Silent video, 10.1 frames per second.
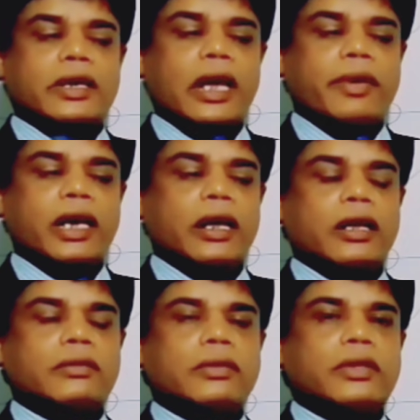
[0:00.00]

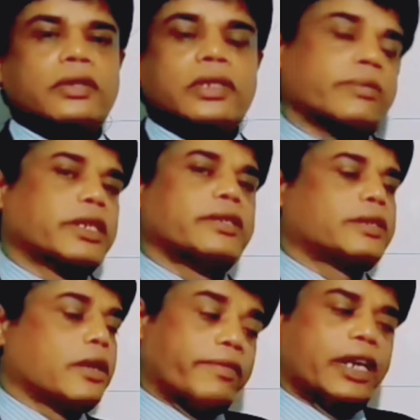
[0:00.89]
chemical
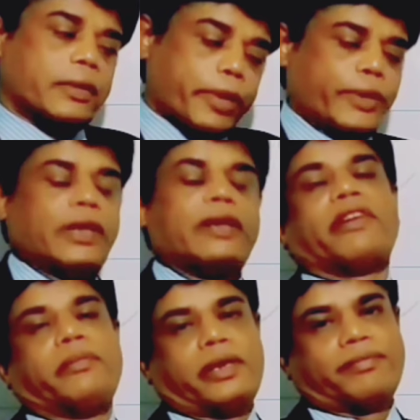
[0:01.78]
substance of that particular
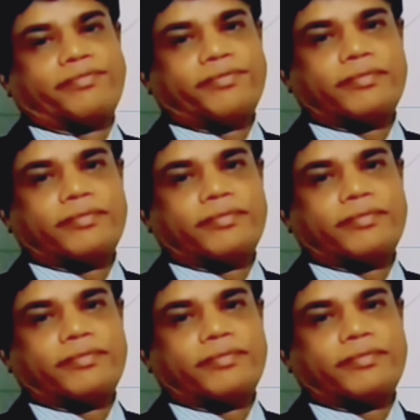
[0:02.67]
fiber.